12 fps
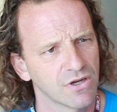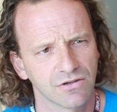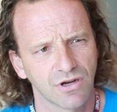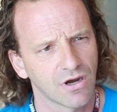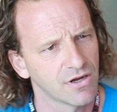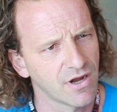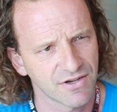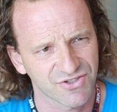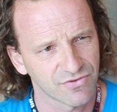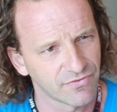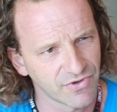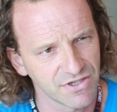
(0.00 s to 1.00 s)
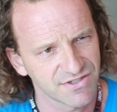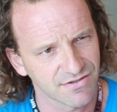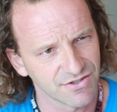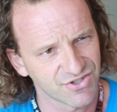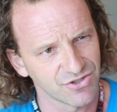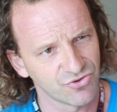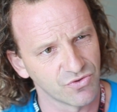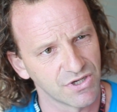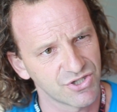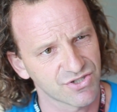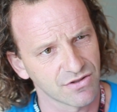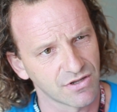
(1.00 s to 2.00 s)
where a guy has to face the
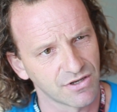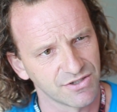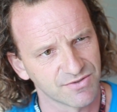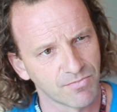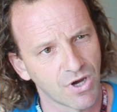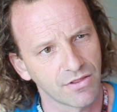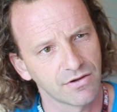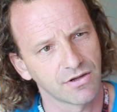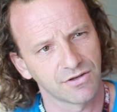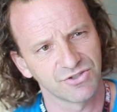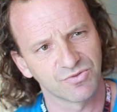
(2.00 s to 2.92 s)
situation that his mother and